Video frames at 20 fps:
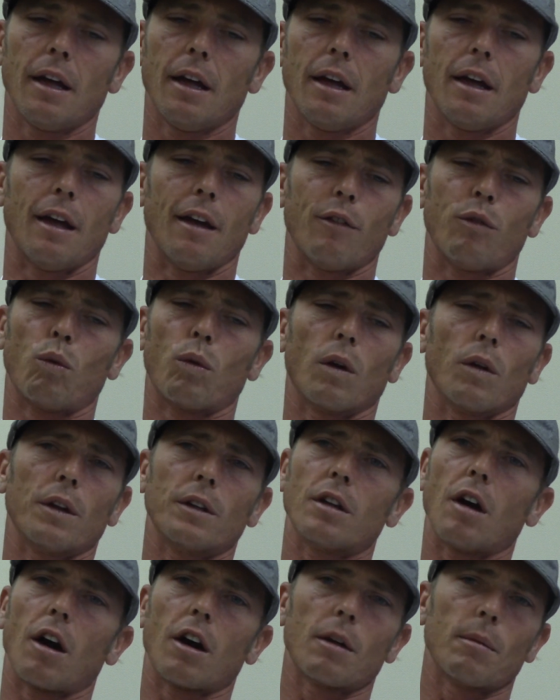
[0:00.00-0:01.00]
if we're only
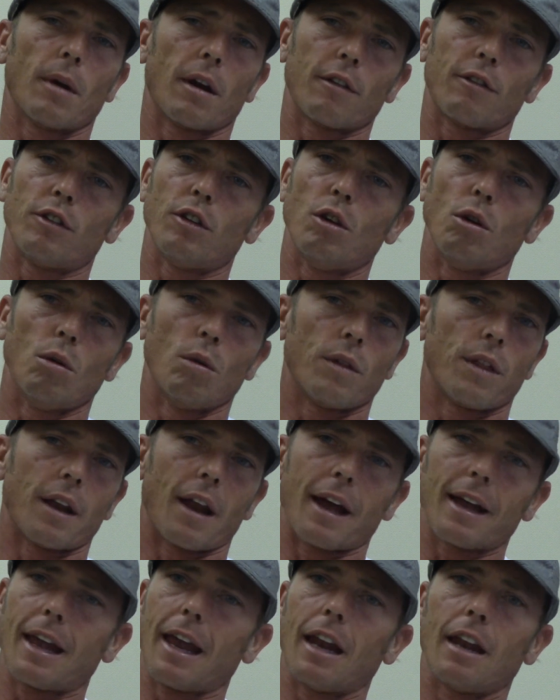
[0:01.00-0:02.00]
talking about a few, then
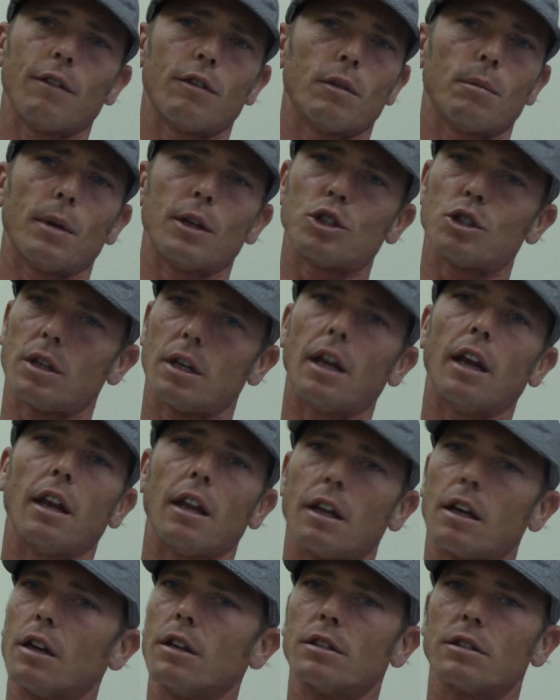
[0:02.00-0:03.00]
I can't even mention any
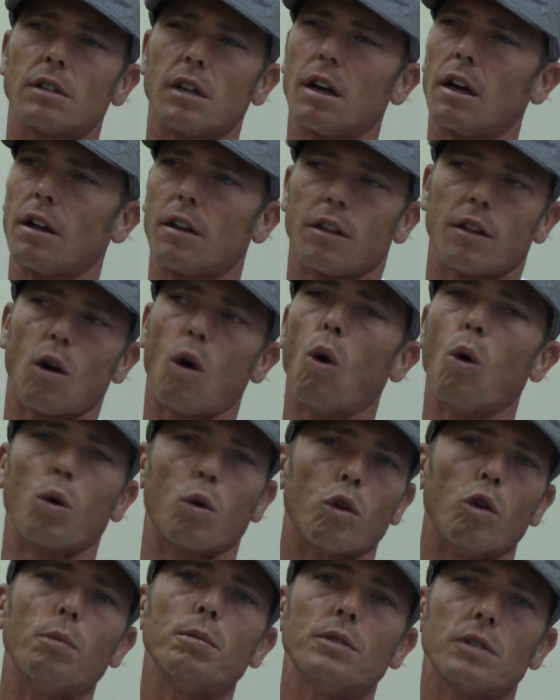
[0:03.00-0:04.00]
because the whole
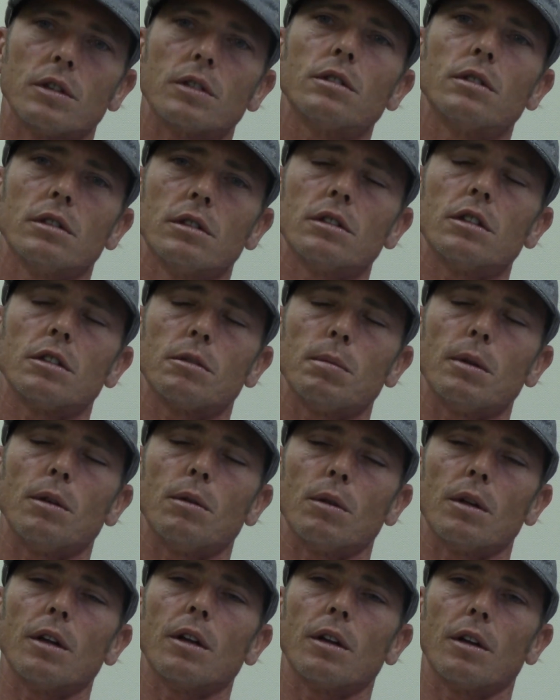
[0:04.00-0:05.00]
group's just being
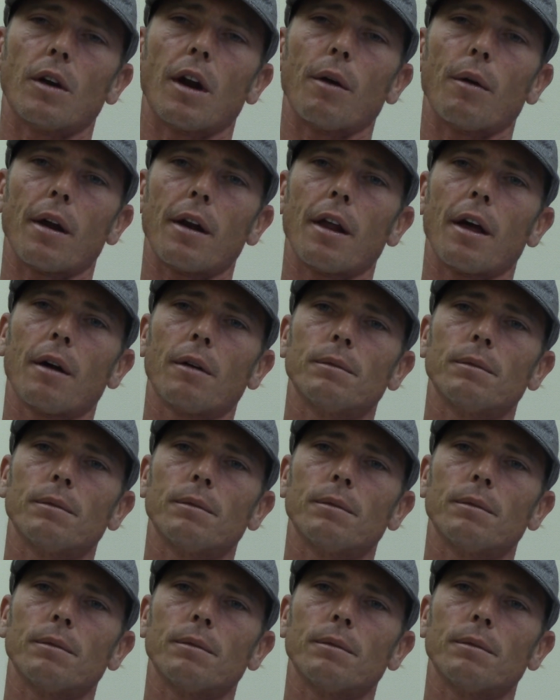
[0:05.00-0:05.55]
really great right now.